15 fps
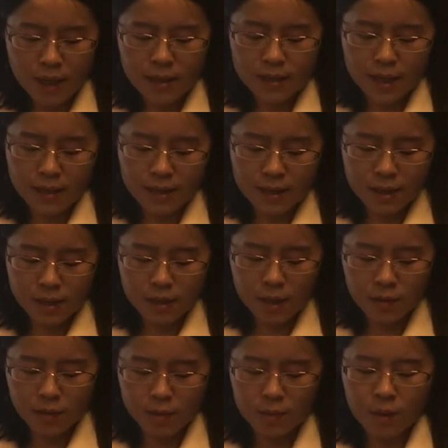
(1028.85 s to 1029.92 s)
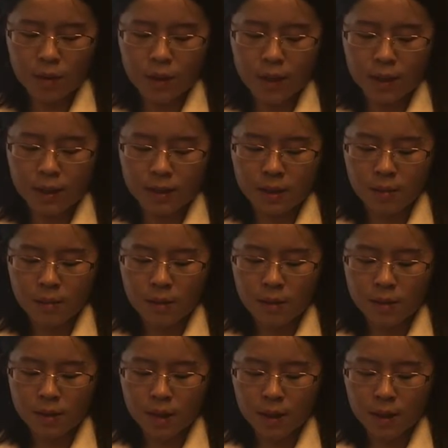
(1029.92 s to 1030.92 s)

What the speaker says: Cessation of smoking is the most